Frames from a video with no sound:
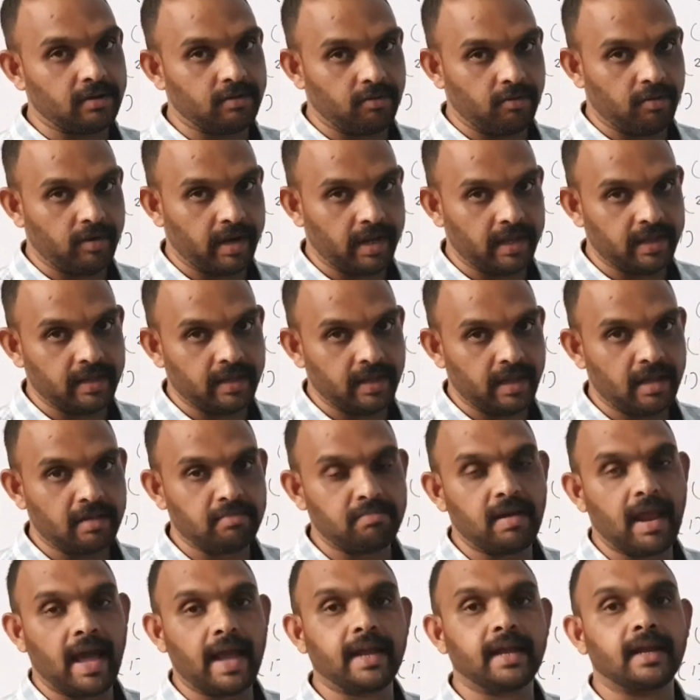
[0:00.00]
coating. A
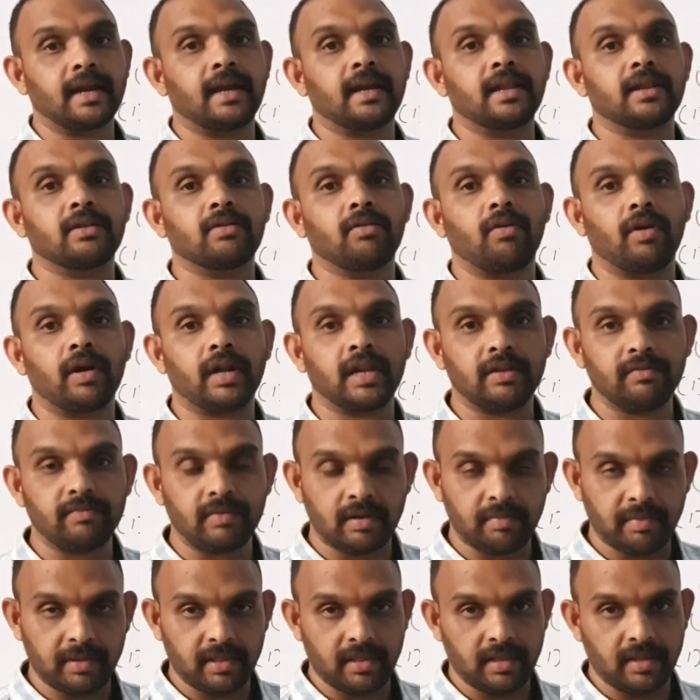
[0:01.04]
black color coating
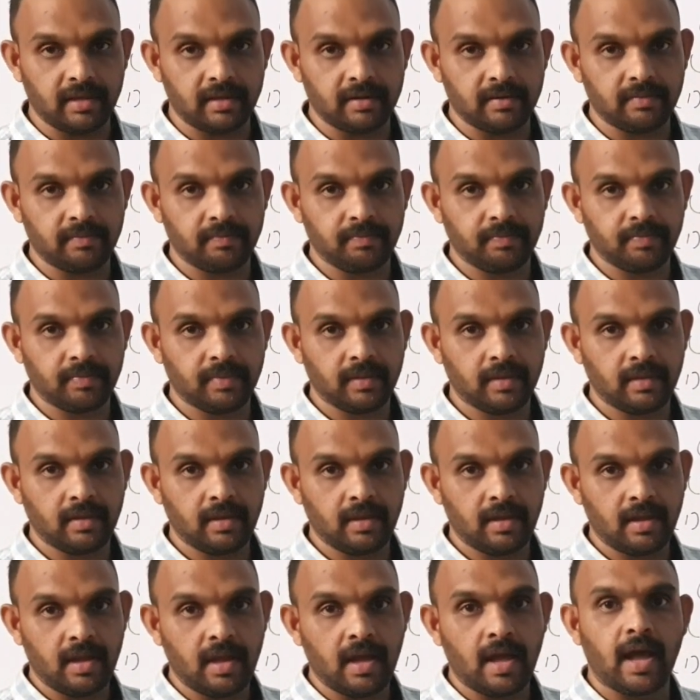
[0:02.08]
will be there.
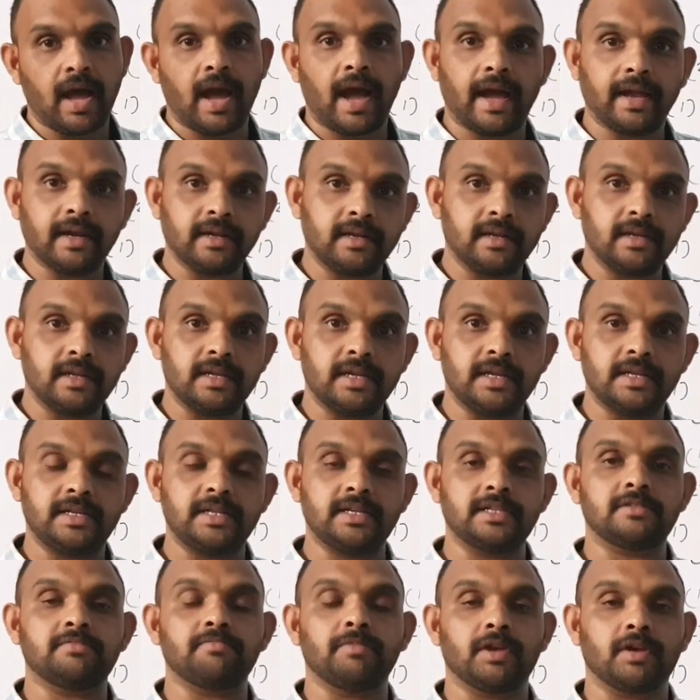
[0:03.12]
And it
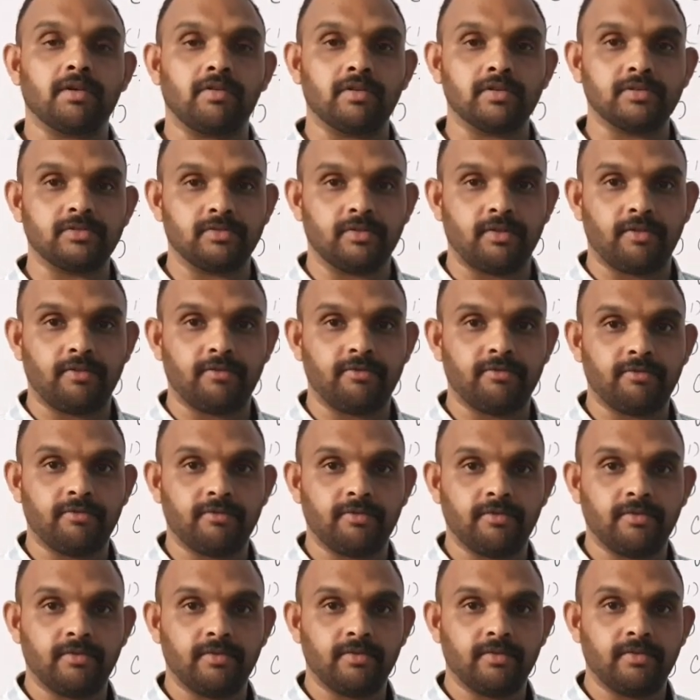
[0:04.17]
is because of
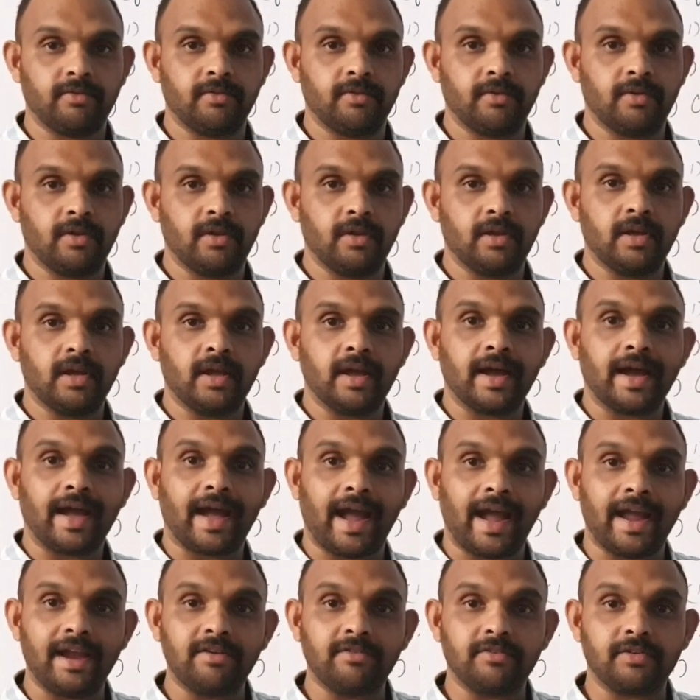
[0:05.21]

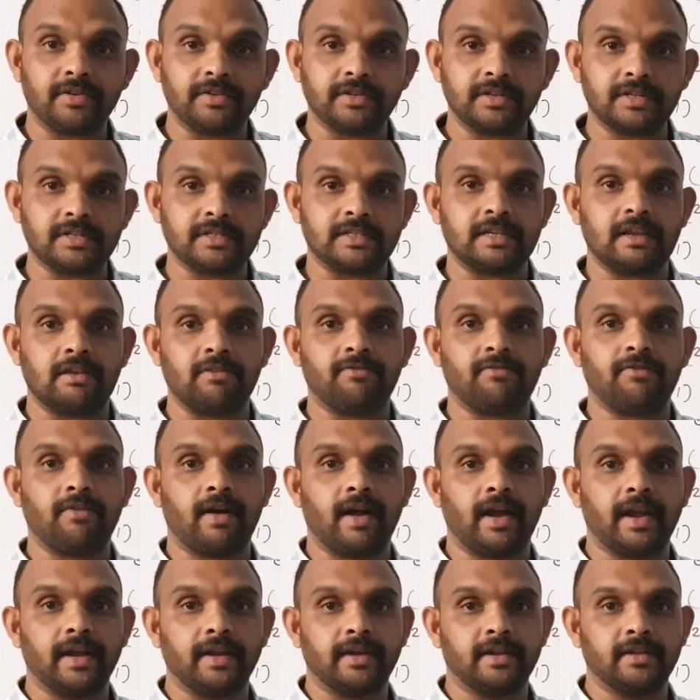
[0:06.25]
hydrogen
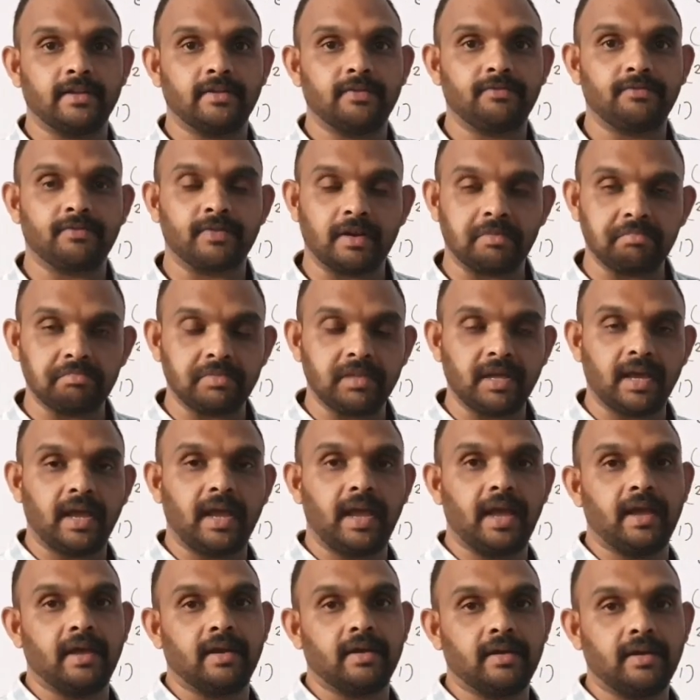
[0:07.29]
sulfide from the
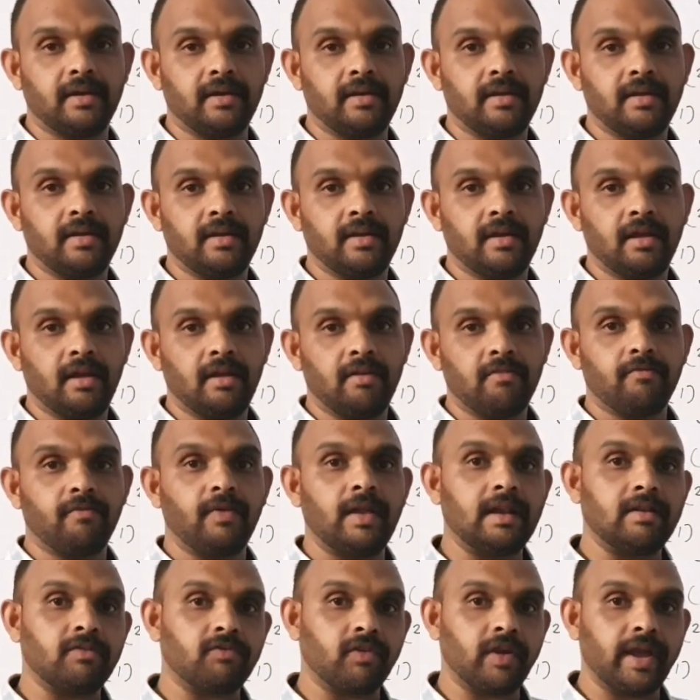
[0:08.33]
air
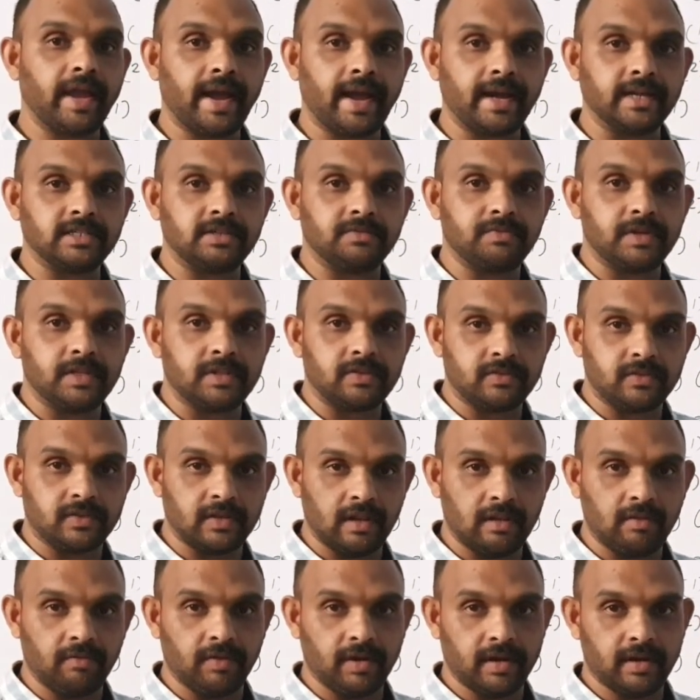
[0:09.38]
will react with
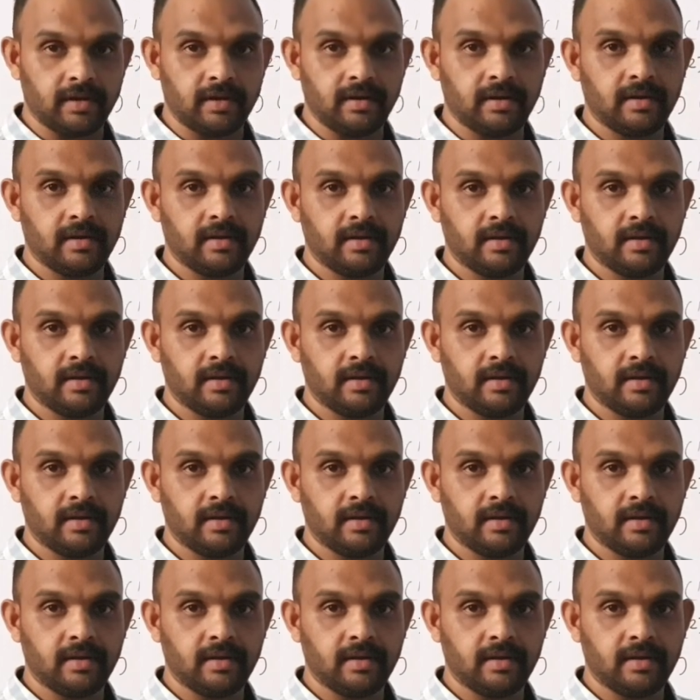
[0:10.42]
silver